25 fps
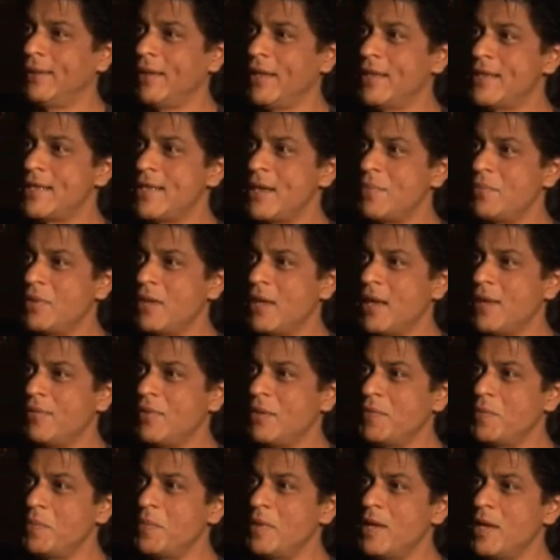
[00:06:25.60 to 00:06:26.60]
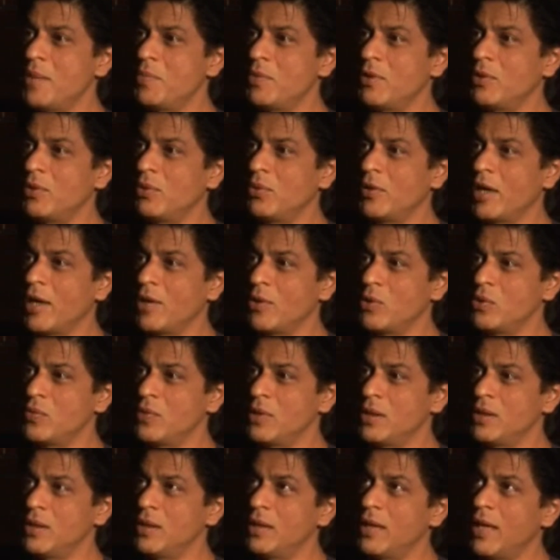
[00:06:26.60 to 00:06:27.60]
it's something I've never been able to get
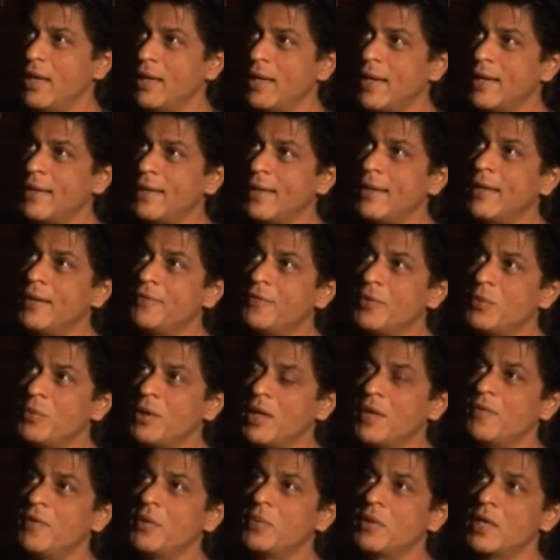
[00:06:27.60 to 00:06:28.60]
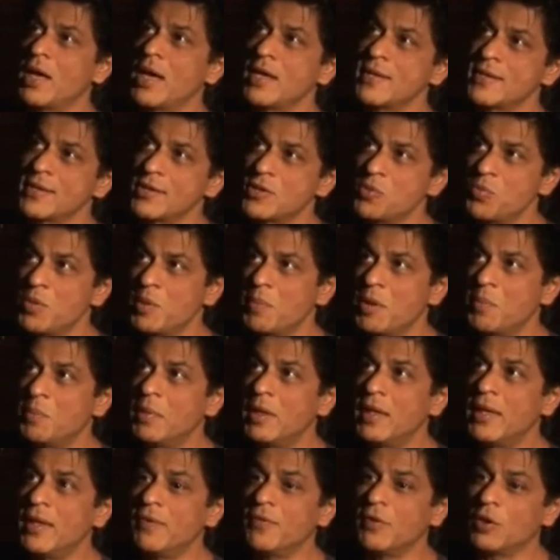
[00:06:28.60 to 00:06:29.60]
over. And I tell everyone asks me my
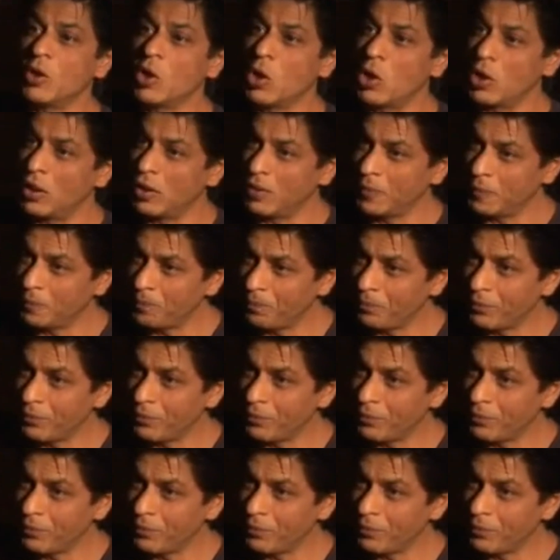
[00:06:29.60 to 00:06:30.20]
belief in God.